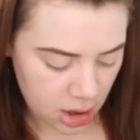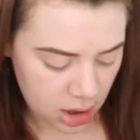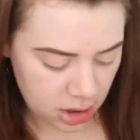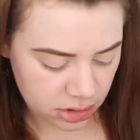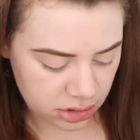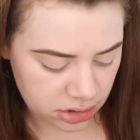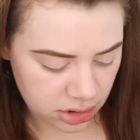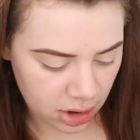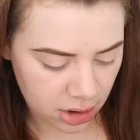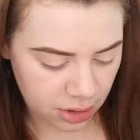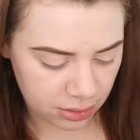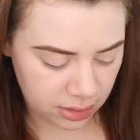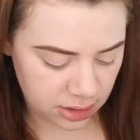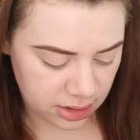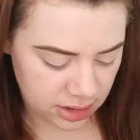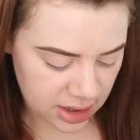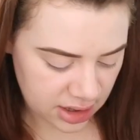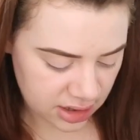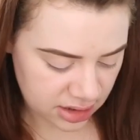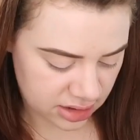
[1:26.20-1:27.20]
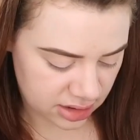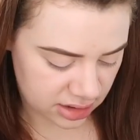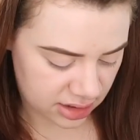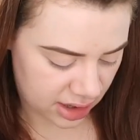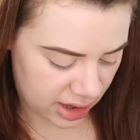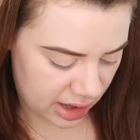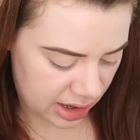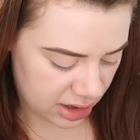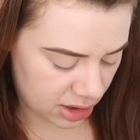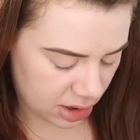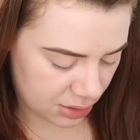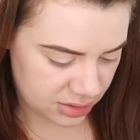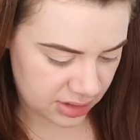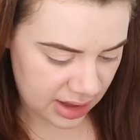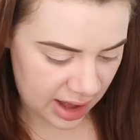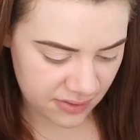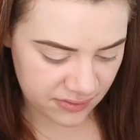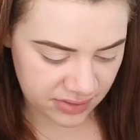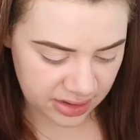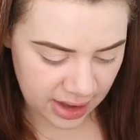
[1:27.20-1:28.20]
So yesterday I was
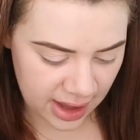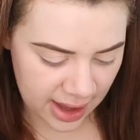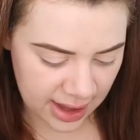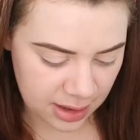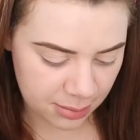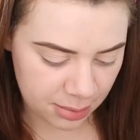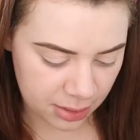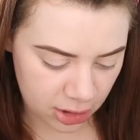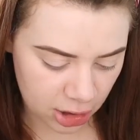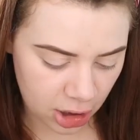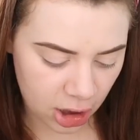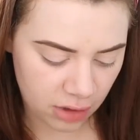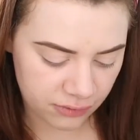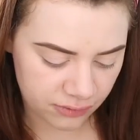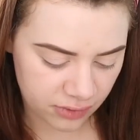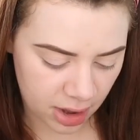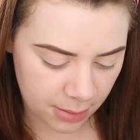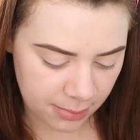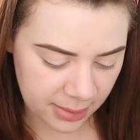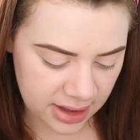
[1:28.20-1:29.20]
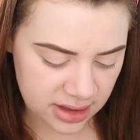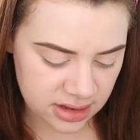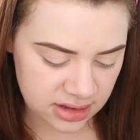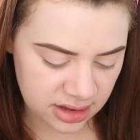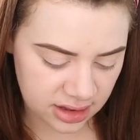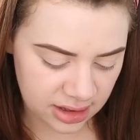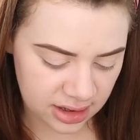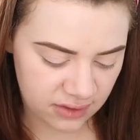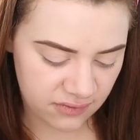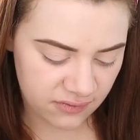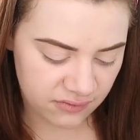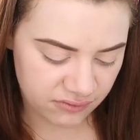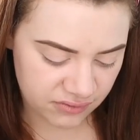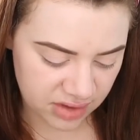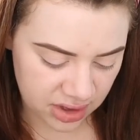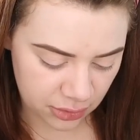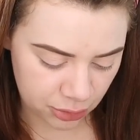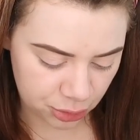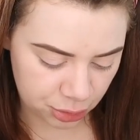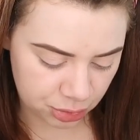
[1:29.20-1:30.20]
having a palaver. I basically
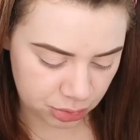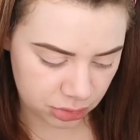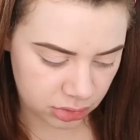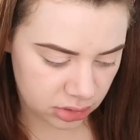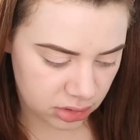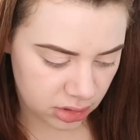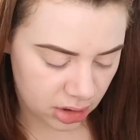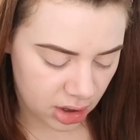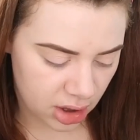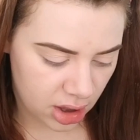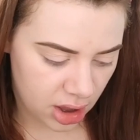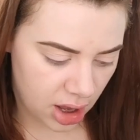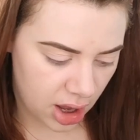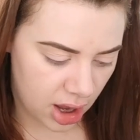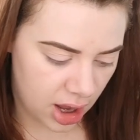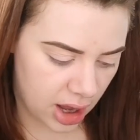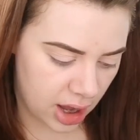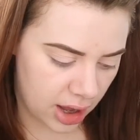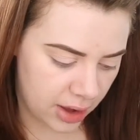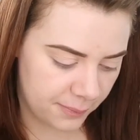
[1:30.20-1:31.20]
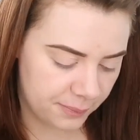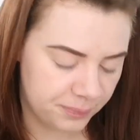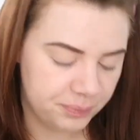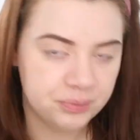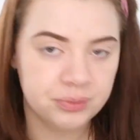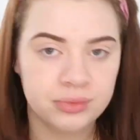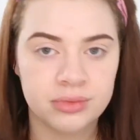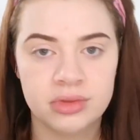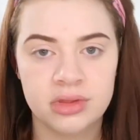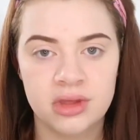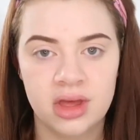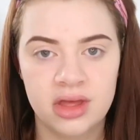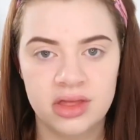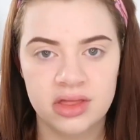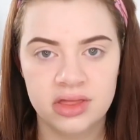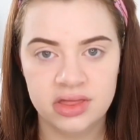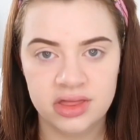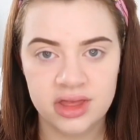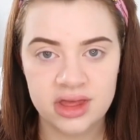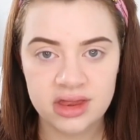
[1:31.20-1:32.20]
filmed
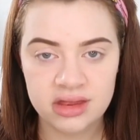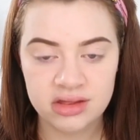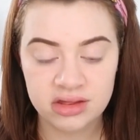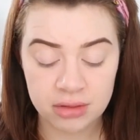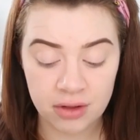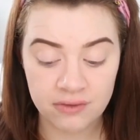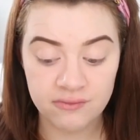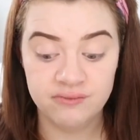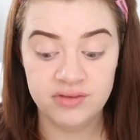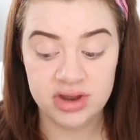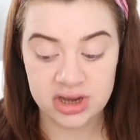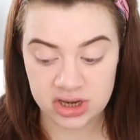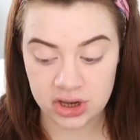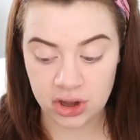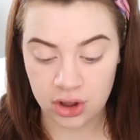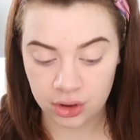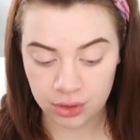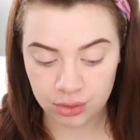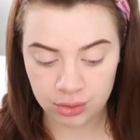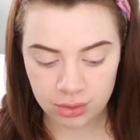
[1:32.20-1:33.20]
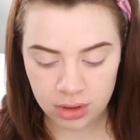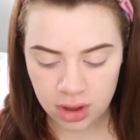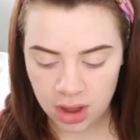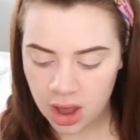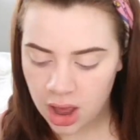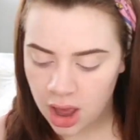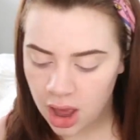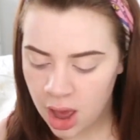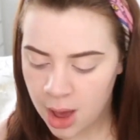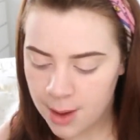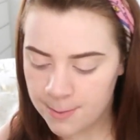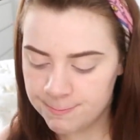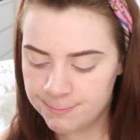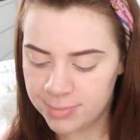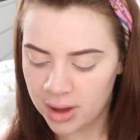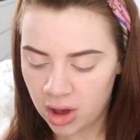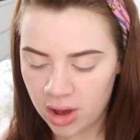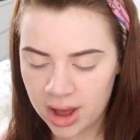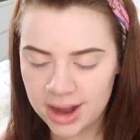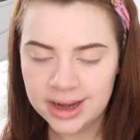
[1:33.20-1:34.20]
this video,
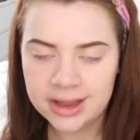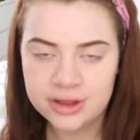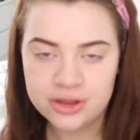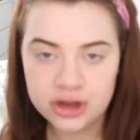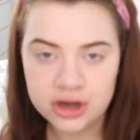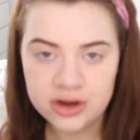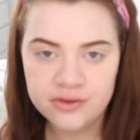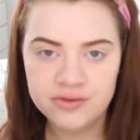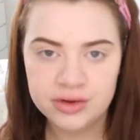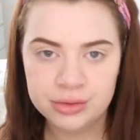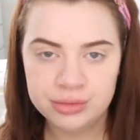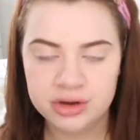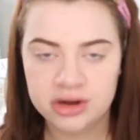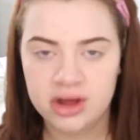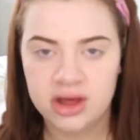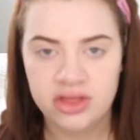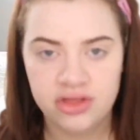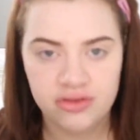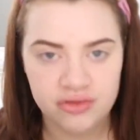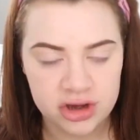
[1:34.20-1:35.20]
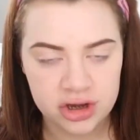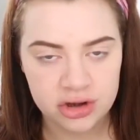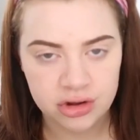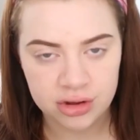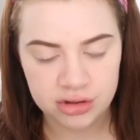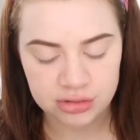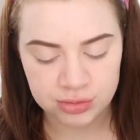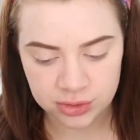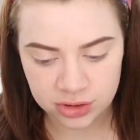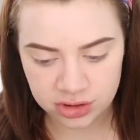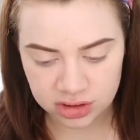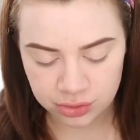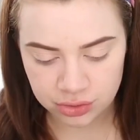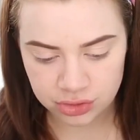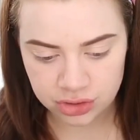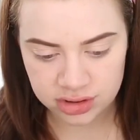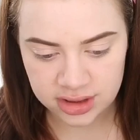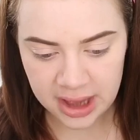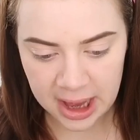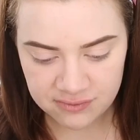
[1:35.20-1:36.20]
but I literally filmed it like 3 times because I
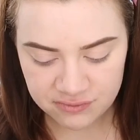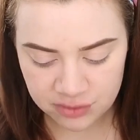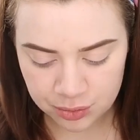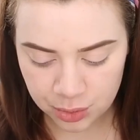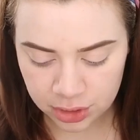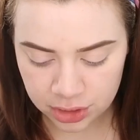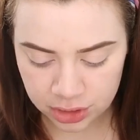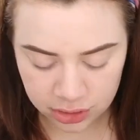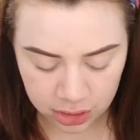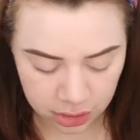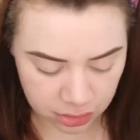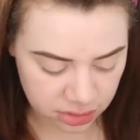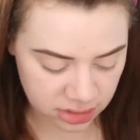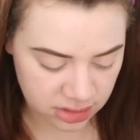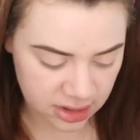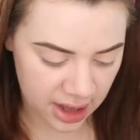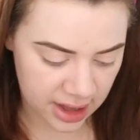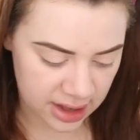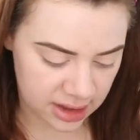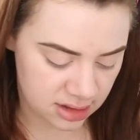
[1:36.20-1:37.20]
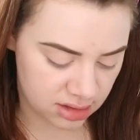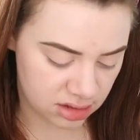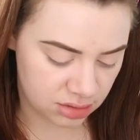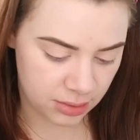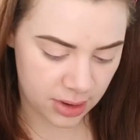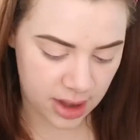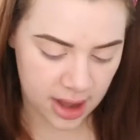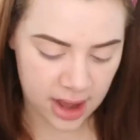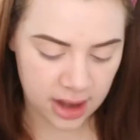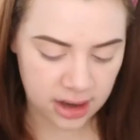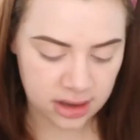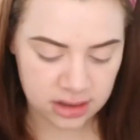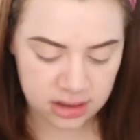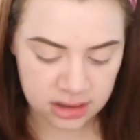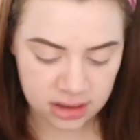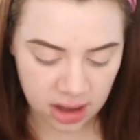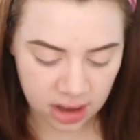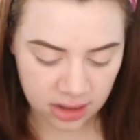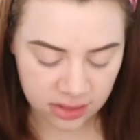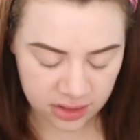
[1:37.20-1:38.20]
was just having one of those days where
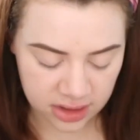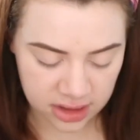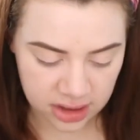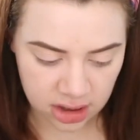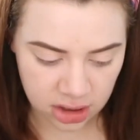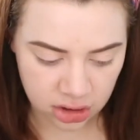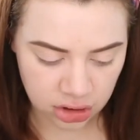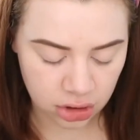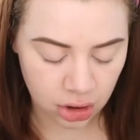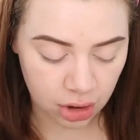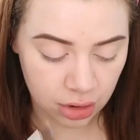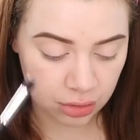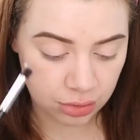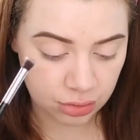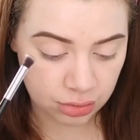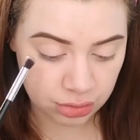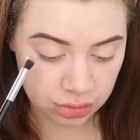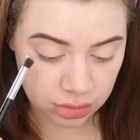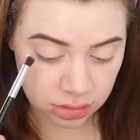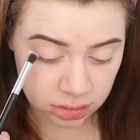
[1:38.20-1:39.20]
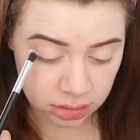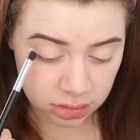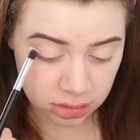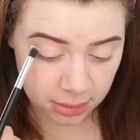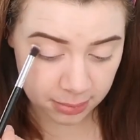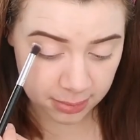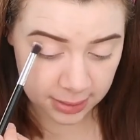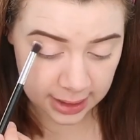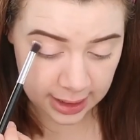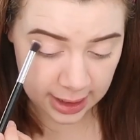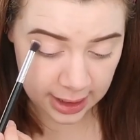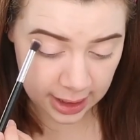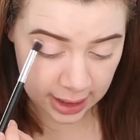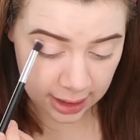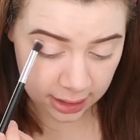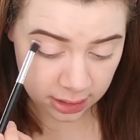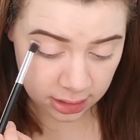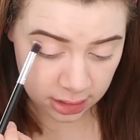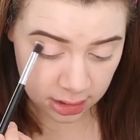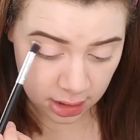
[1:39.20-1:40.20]
nothing goes to
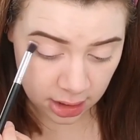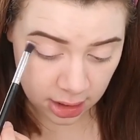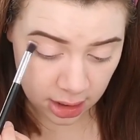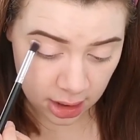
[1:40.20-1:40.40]
plan.